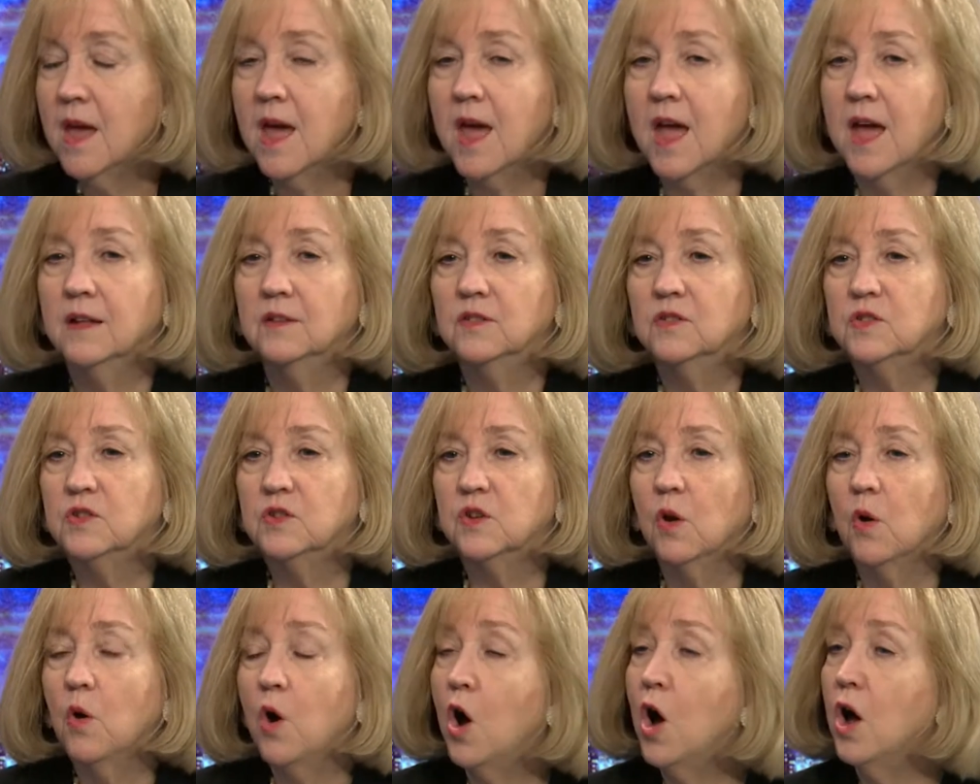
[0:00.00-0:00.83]
And
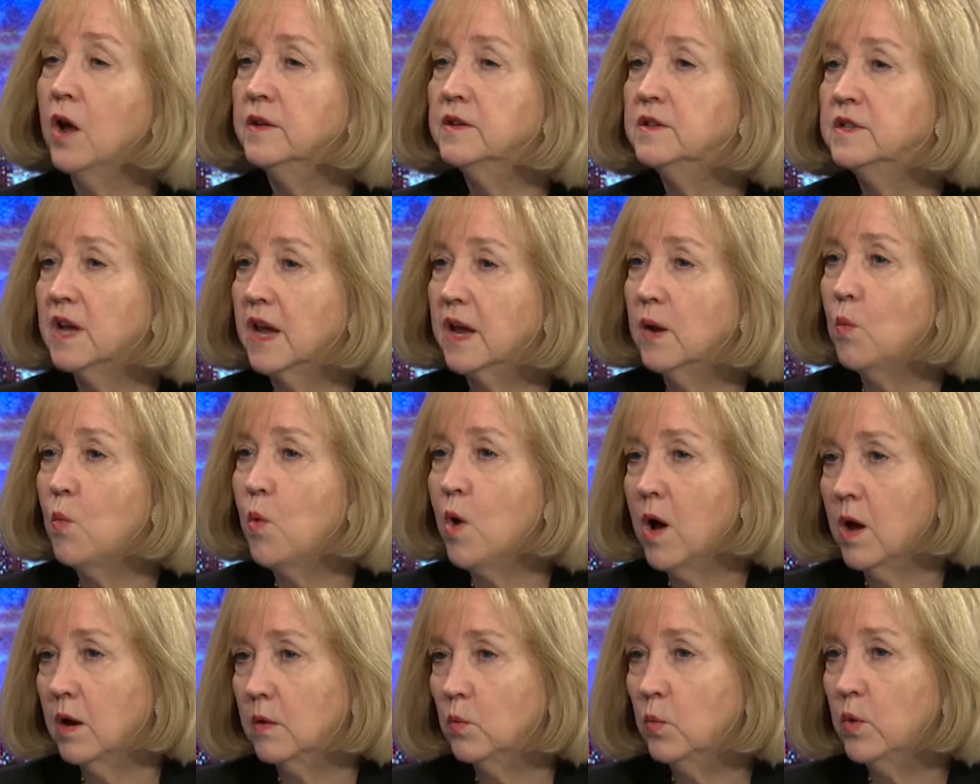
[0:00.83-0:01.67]
so on day
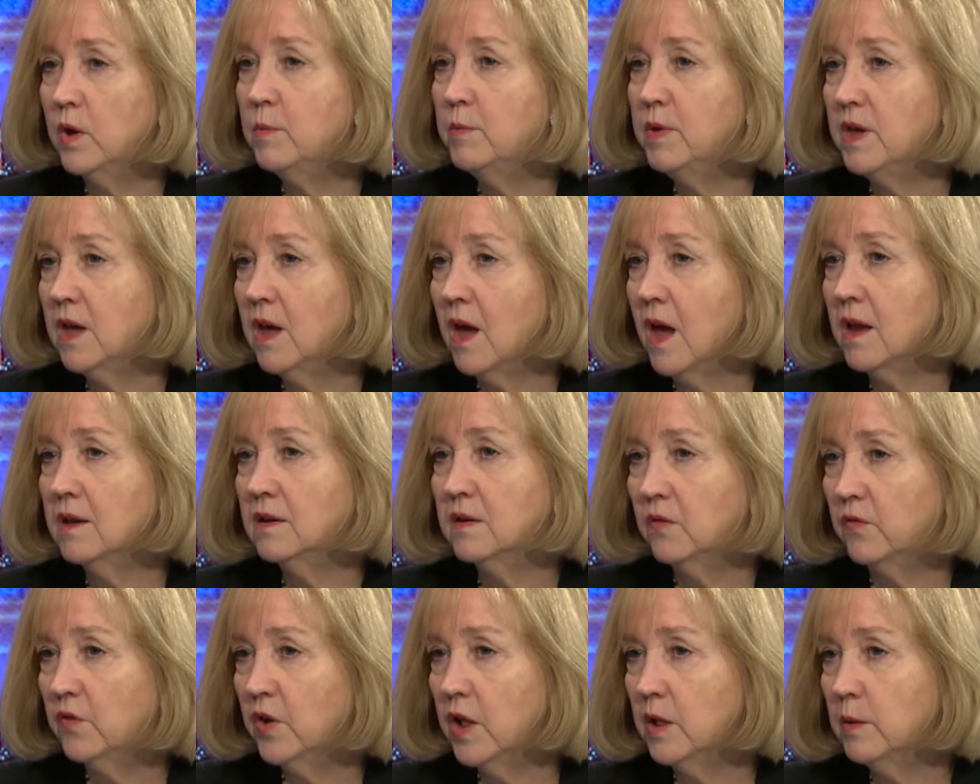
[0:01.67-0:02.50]
one, we began
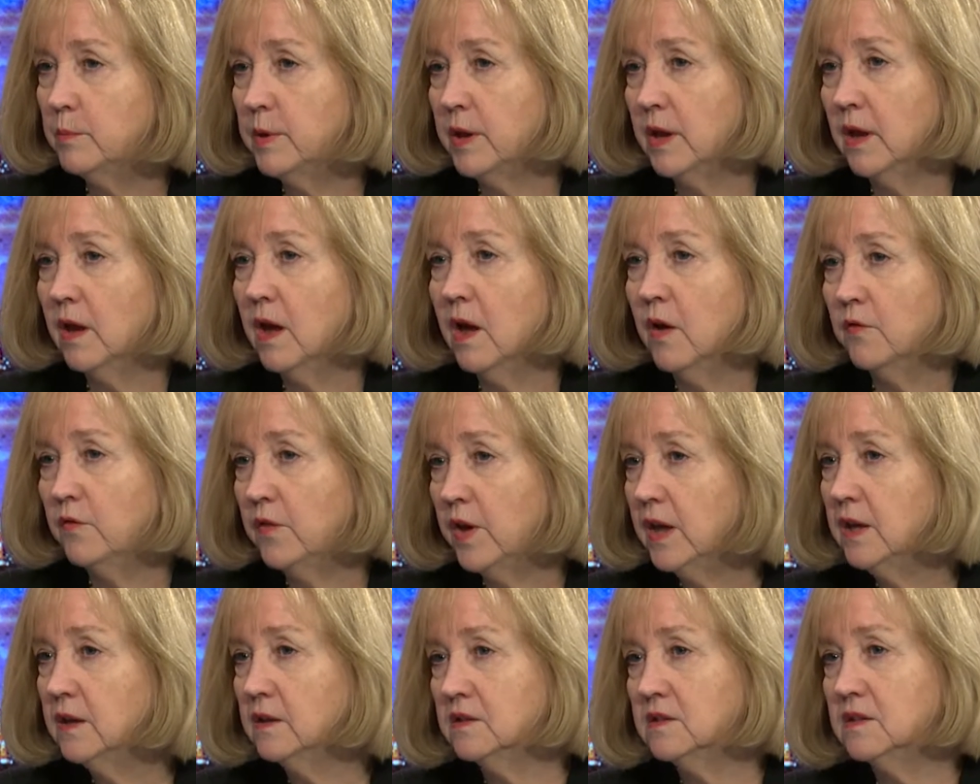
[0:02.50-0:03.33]
developing a
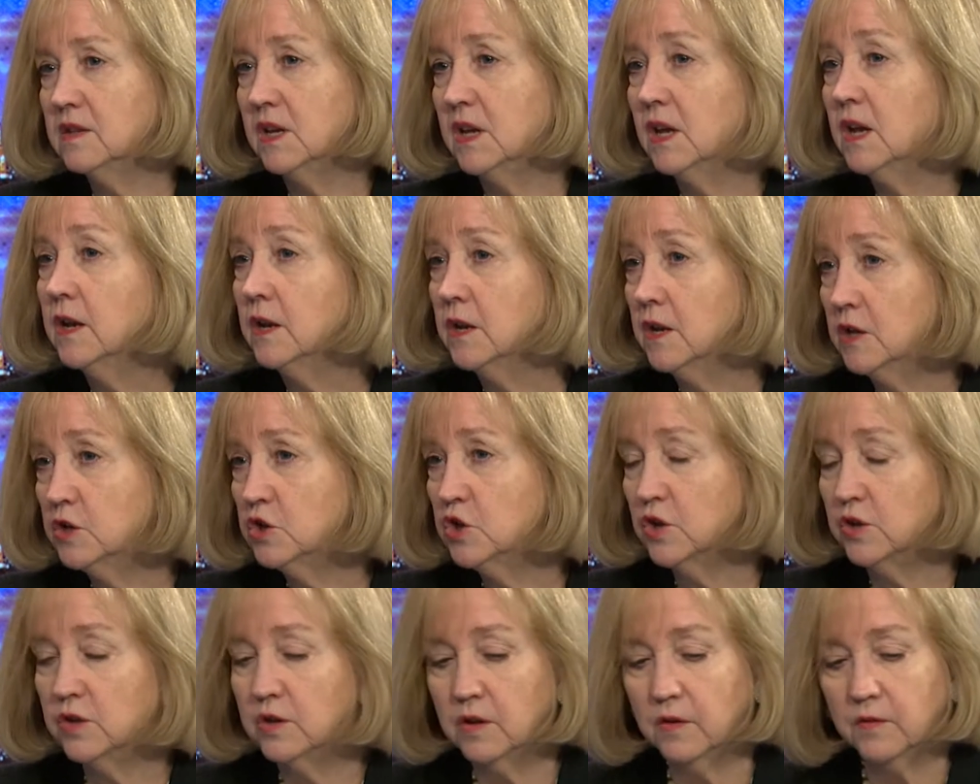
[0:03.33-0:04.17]
vacancy
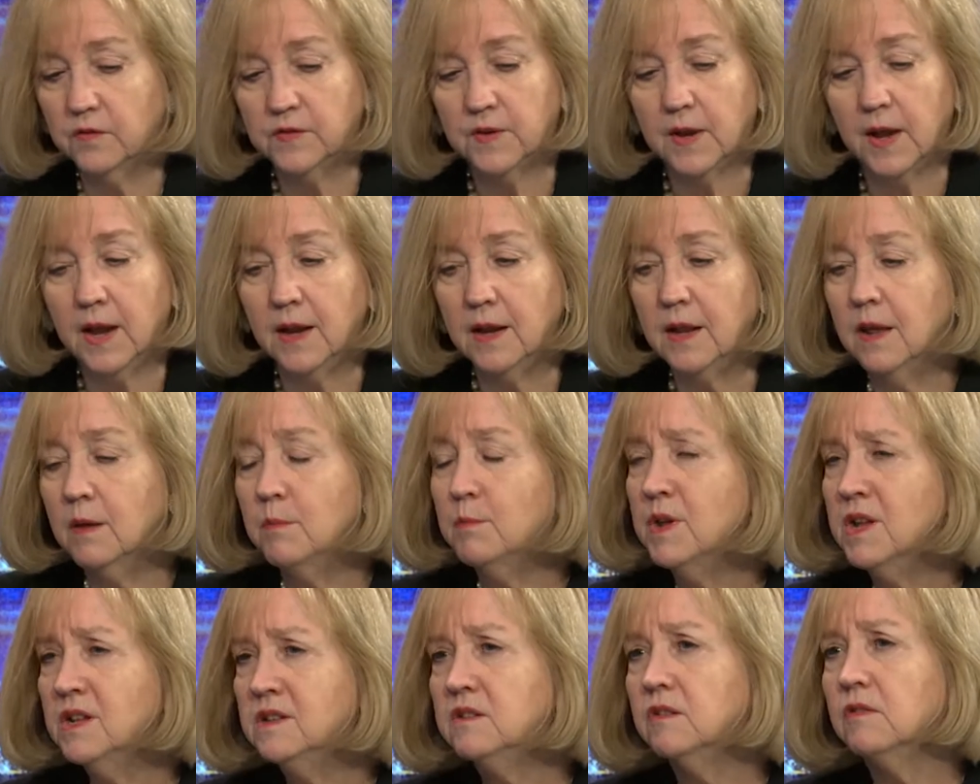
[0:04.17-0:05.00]
initiative. And it
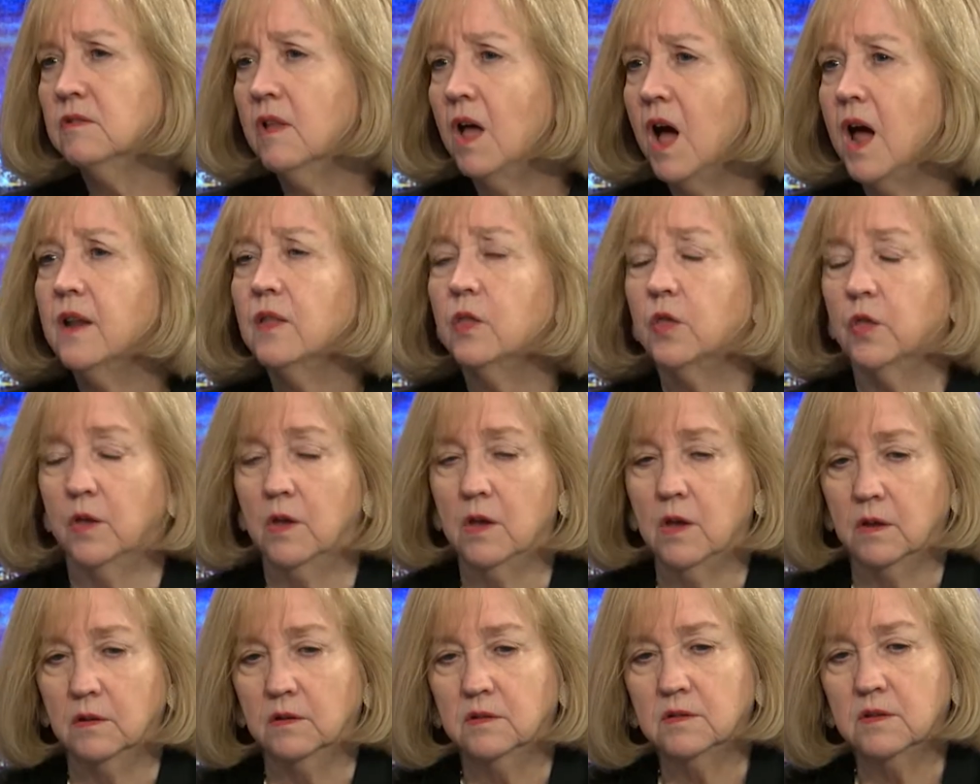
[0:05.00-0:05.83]
means a lot of
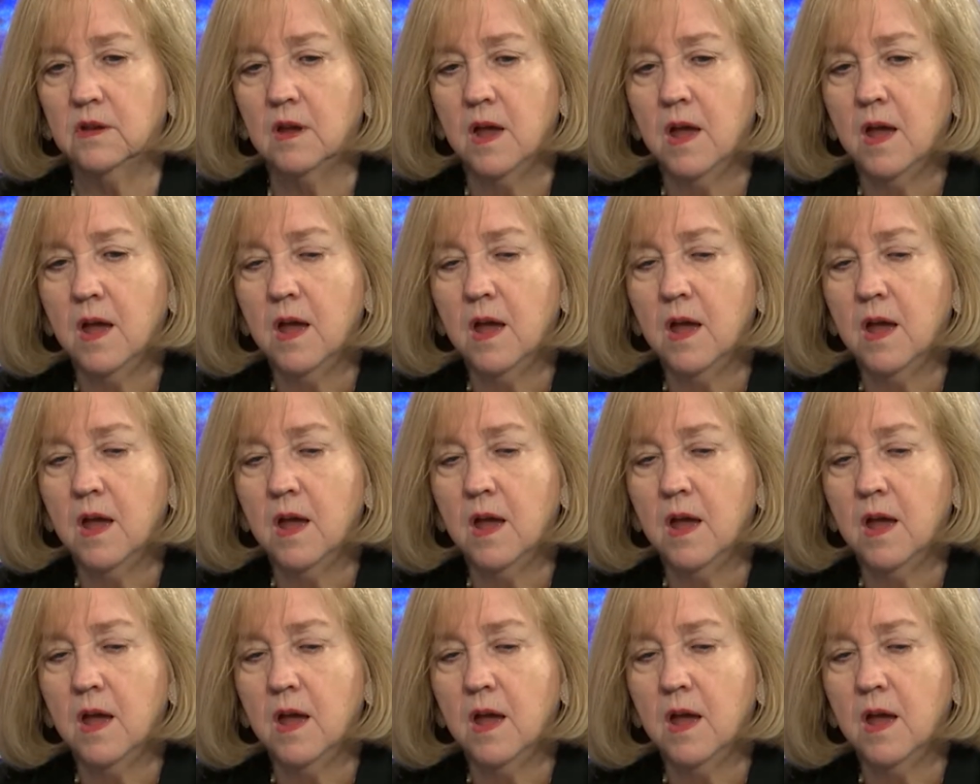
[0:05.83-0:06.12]
things.